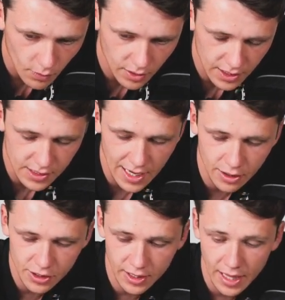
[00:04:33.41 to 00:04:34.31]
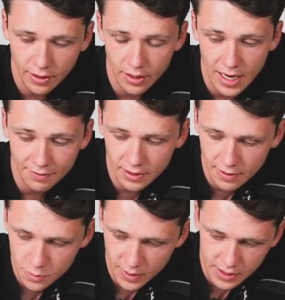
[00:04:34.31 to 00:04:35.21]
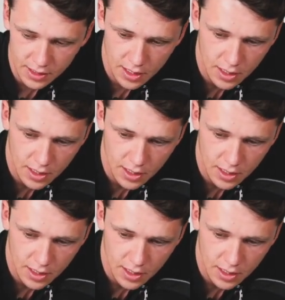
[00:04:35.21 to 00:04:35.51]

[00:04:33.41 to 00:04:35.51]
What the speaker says: this side, because they're then going to, after they sprint